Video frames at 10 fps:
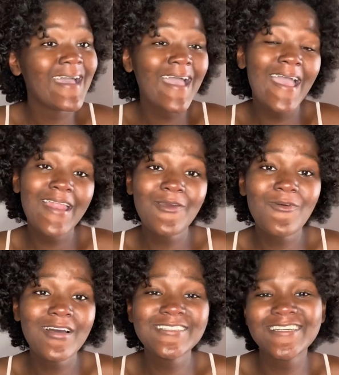
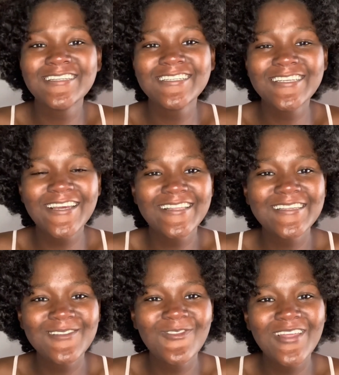anyone. Just share
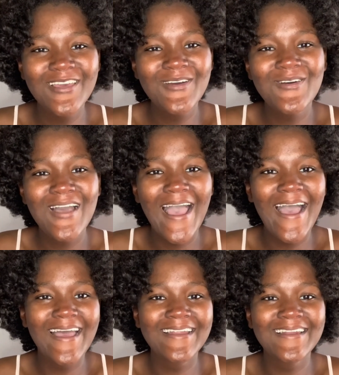this video,
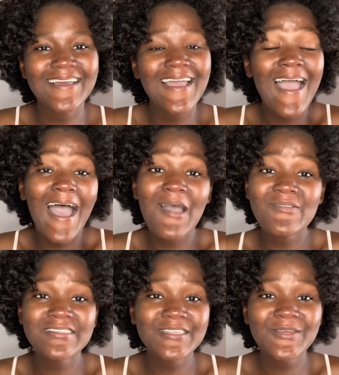and I
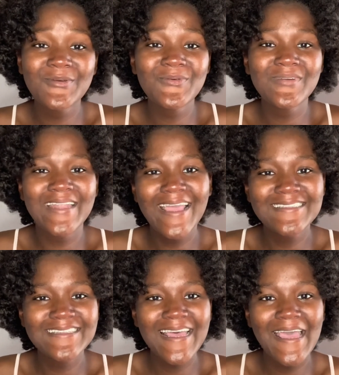will see you
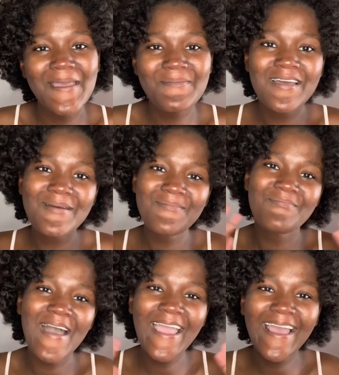next time.
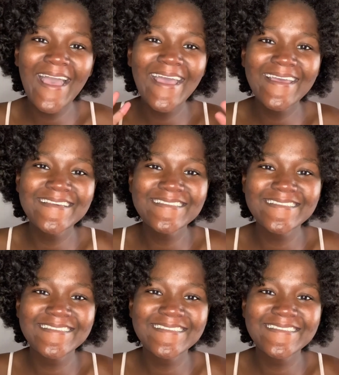Bye guys.